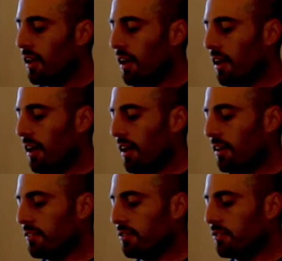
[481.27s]

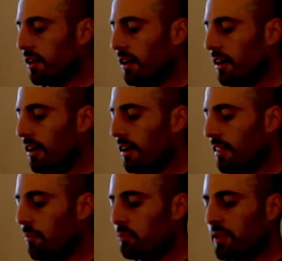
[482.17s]
And
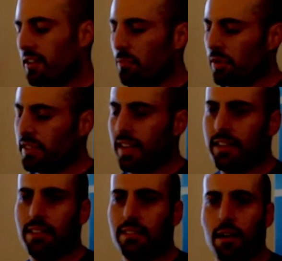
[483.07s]
that must be the number of
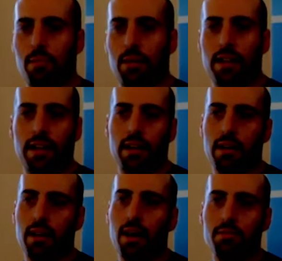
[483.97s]
attendees down below that got
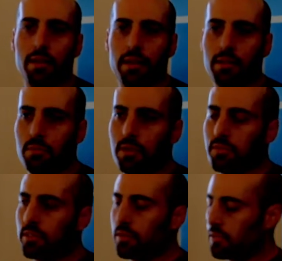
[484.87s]
cut off,
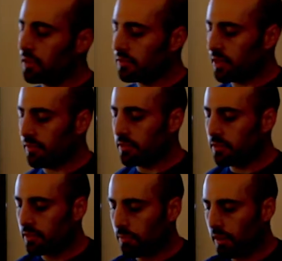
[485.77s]
3,163, 7,
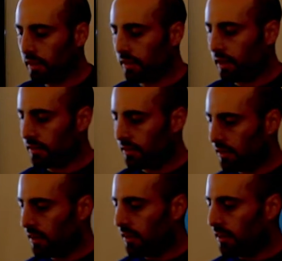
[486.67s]
something like that.
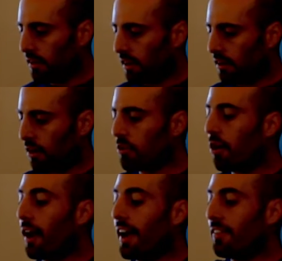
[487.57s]
Oh
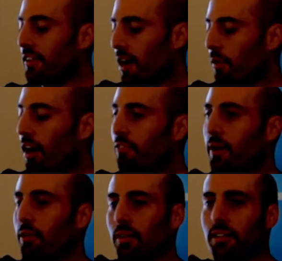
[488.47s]
no, I'm off
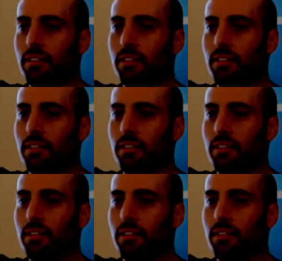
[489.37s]
by 1.